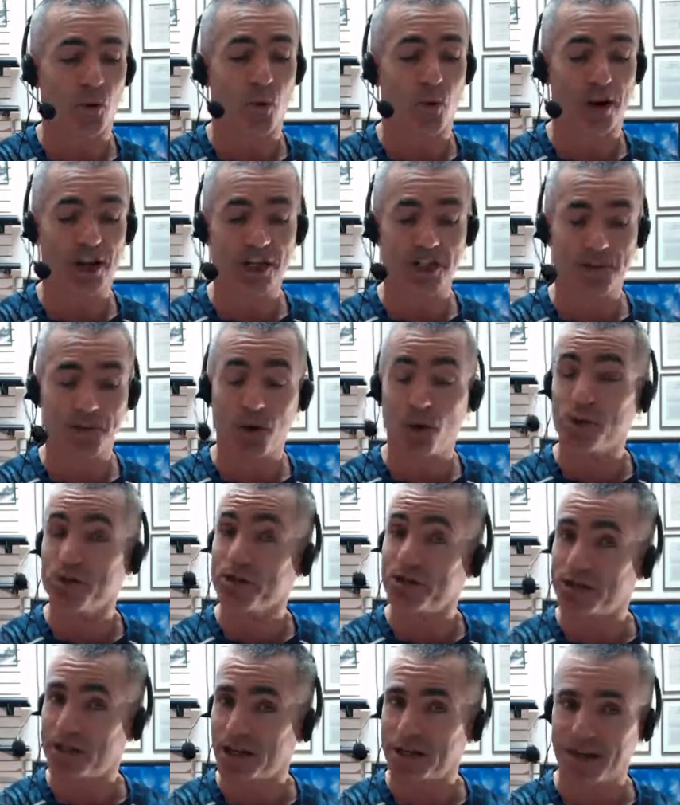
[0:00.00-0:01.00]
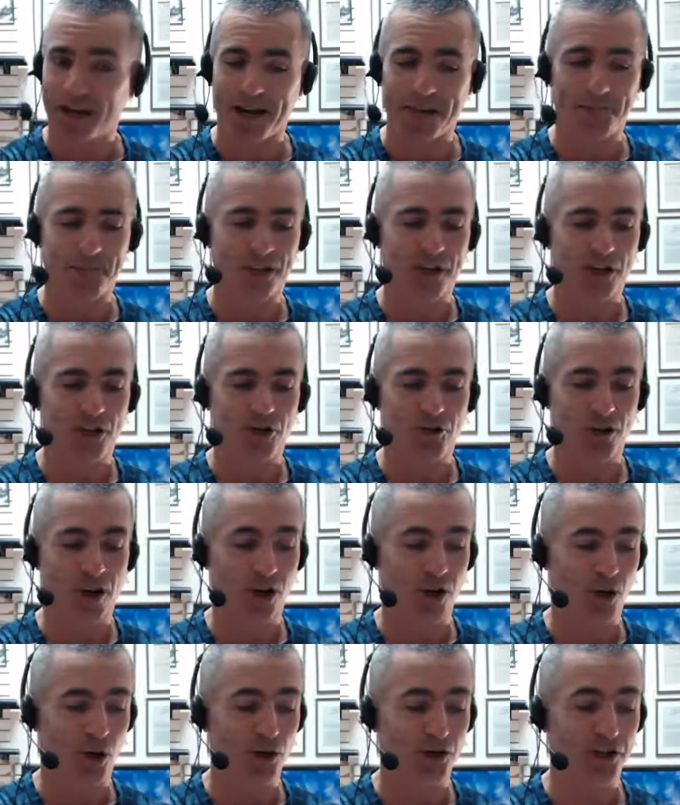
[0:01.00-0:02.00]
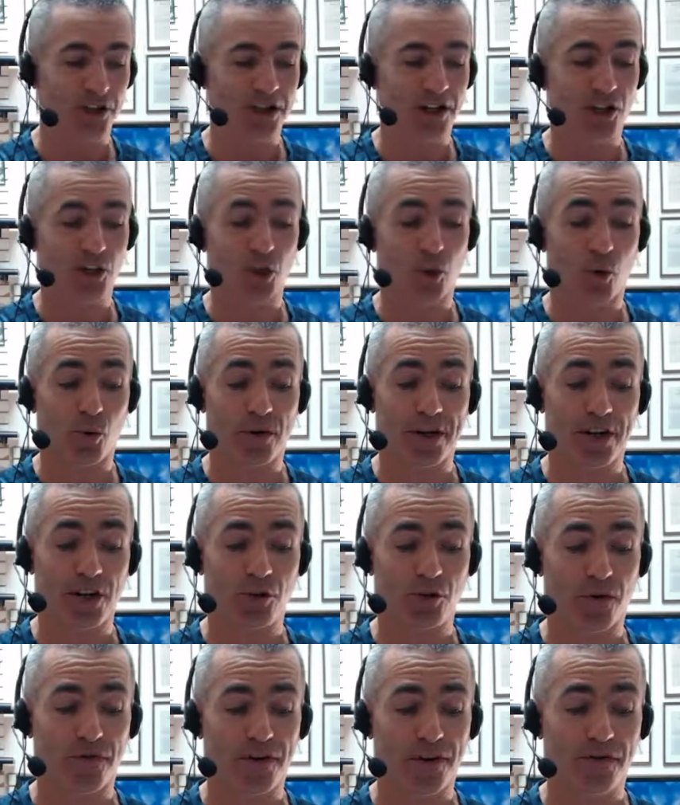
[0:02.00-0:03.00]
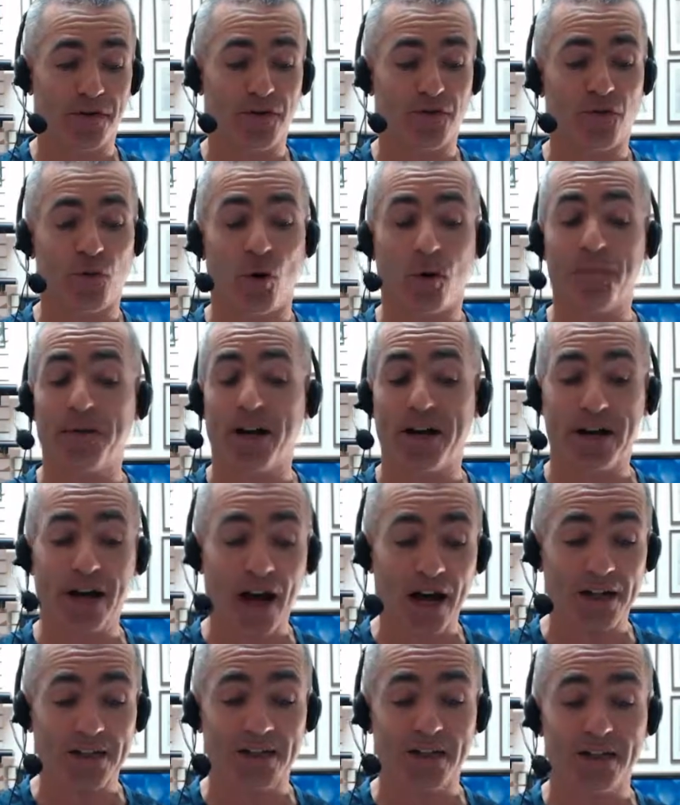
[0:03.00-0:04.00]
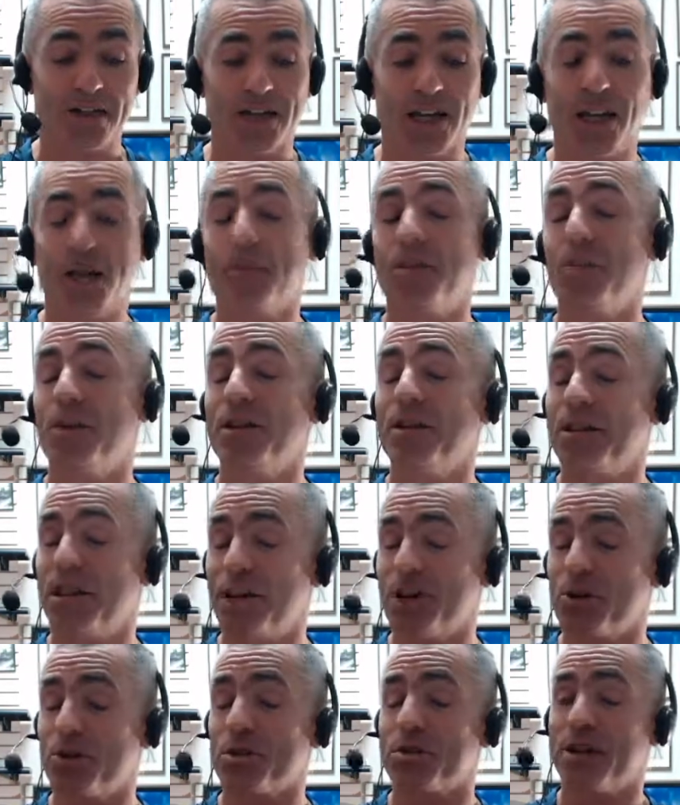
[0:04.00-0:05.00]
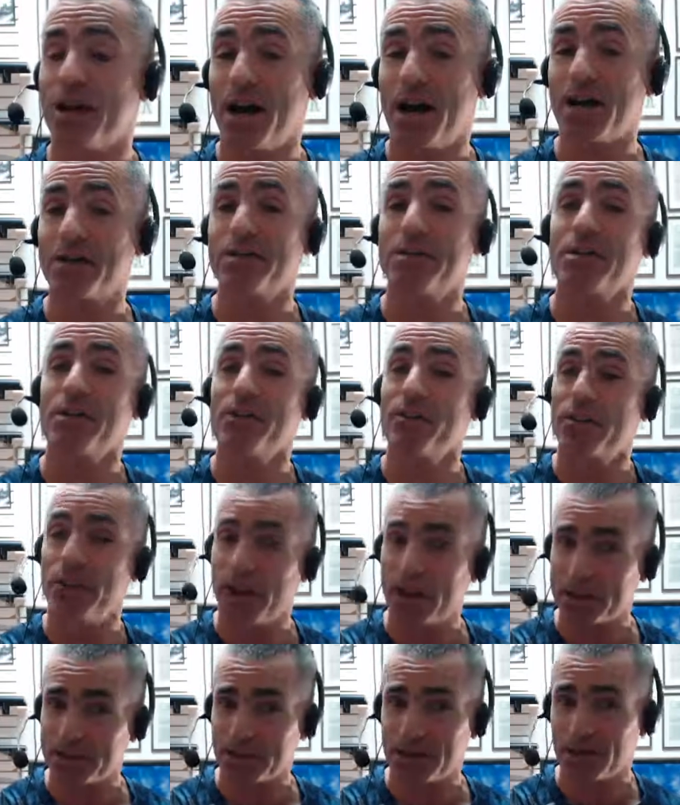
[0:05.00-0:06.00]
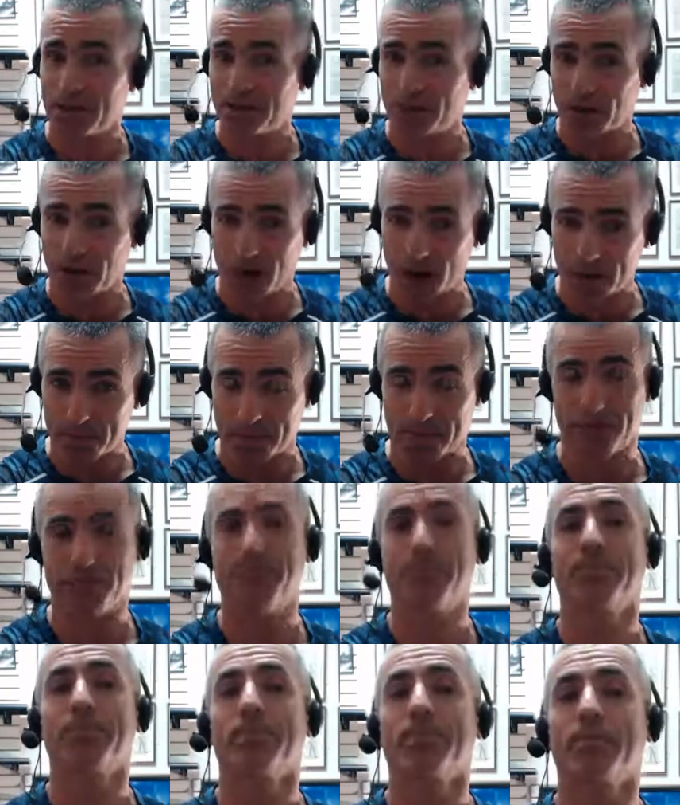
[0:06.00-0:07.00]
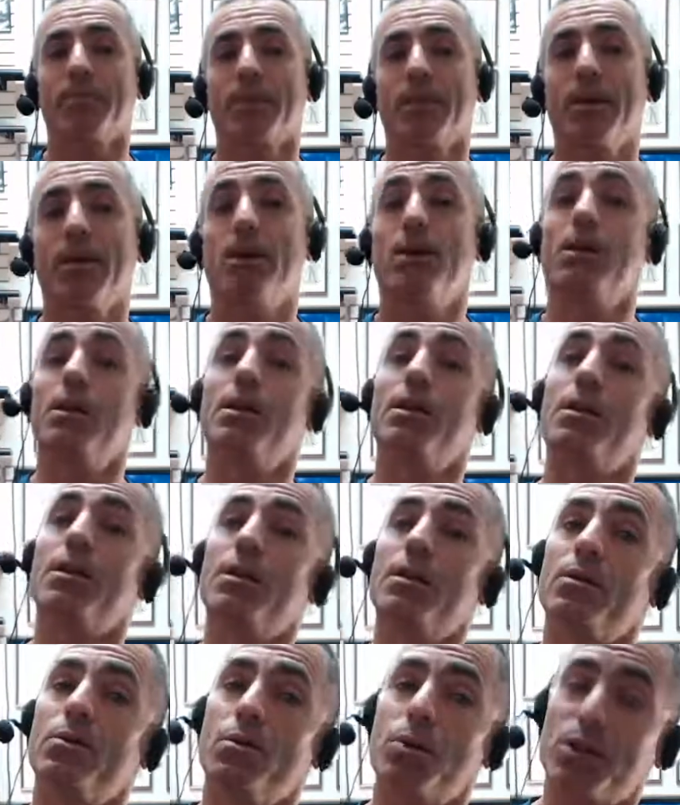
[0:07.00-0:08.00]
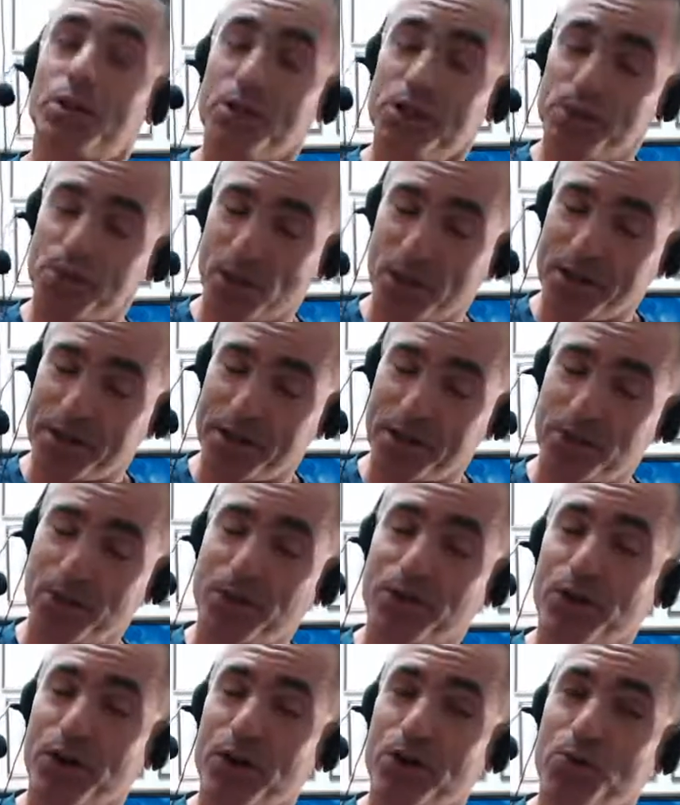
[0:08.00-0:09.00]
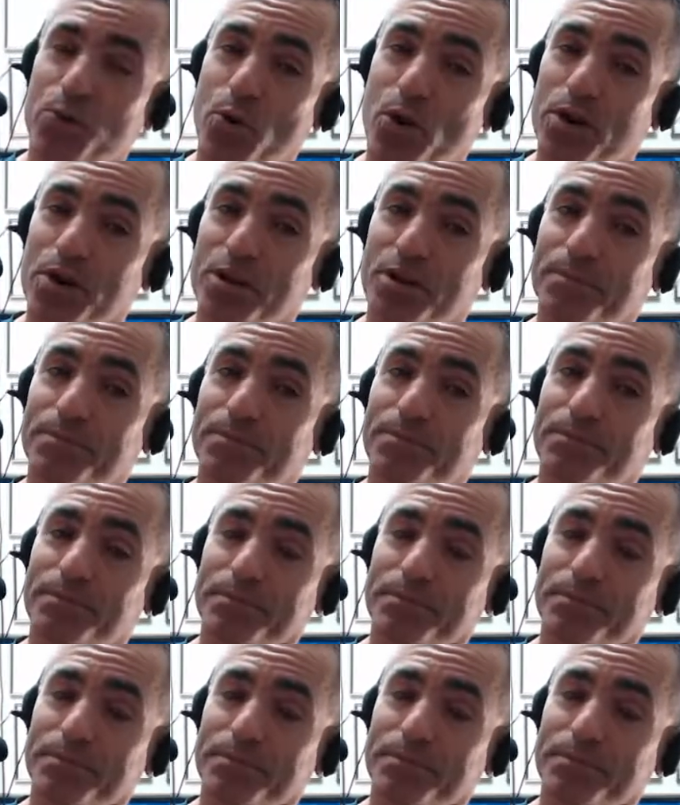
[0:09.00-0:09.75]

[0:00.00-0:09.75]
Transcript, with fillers: when exposed to sunlight, Triclosan and its chlorinated derivatives form dioxins that have potential toxic effects on the environment, which is why they did it with fresh water.